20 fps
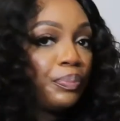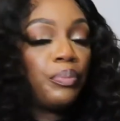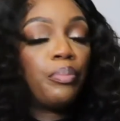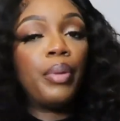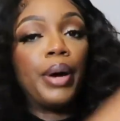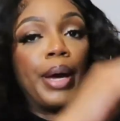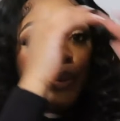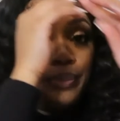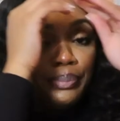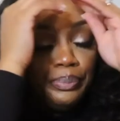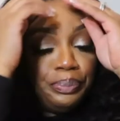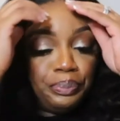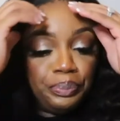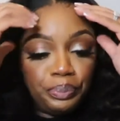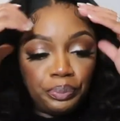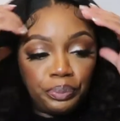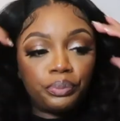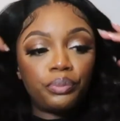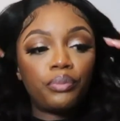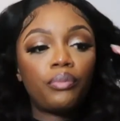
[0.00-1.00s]
But
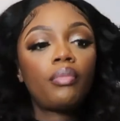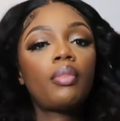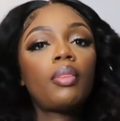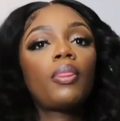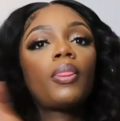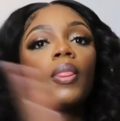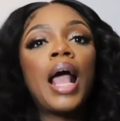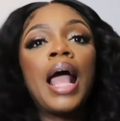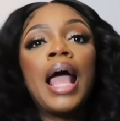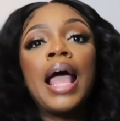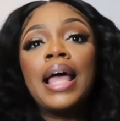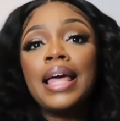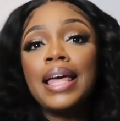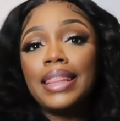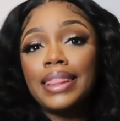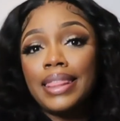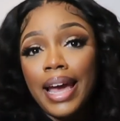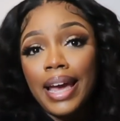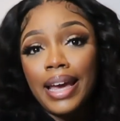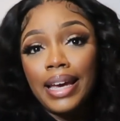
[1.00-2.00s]

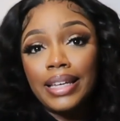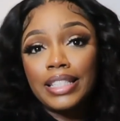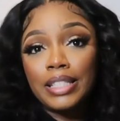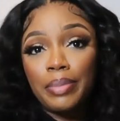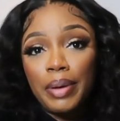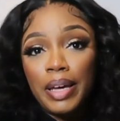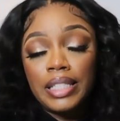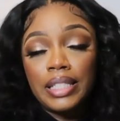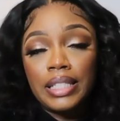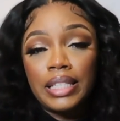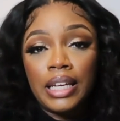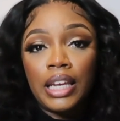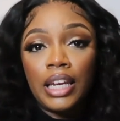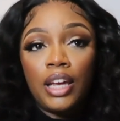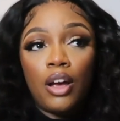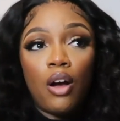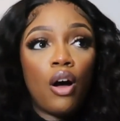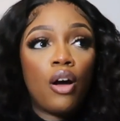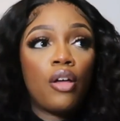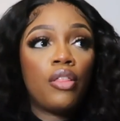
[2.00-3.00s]
that is
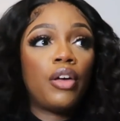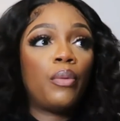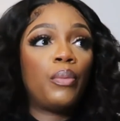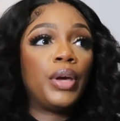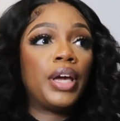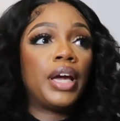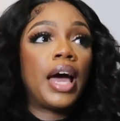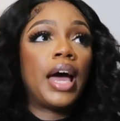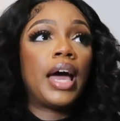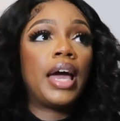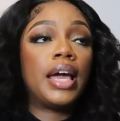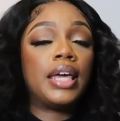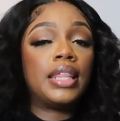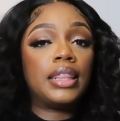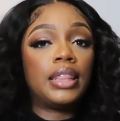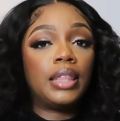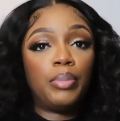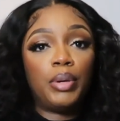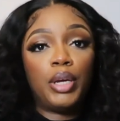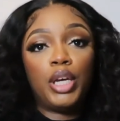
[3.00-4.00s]
basically all that we got
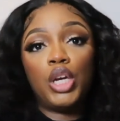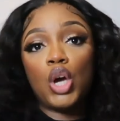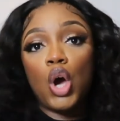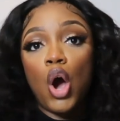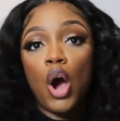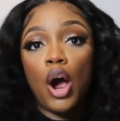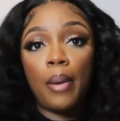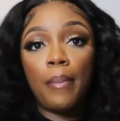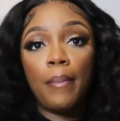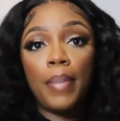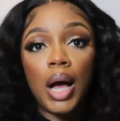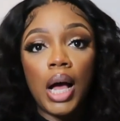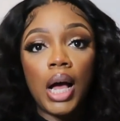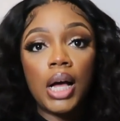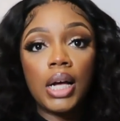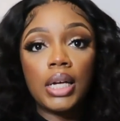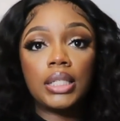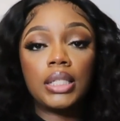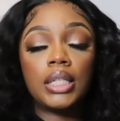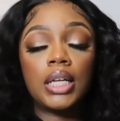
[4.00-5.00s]
in the PR
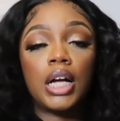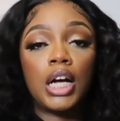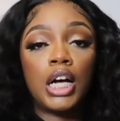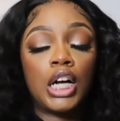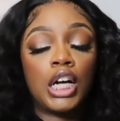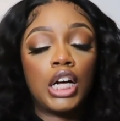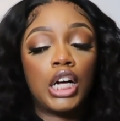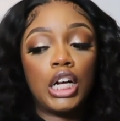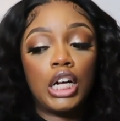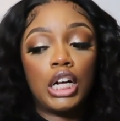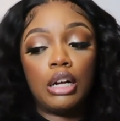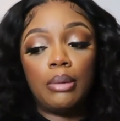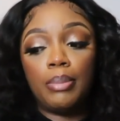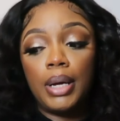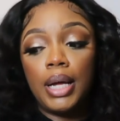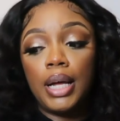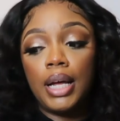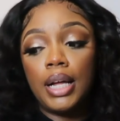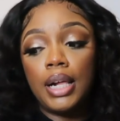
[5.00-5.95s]
box. Um,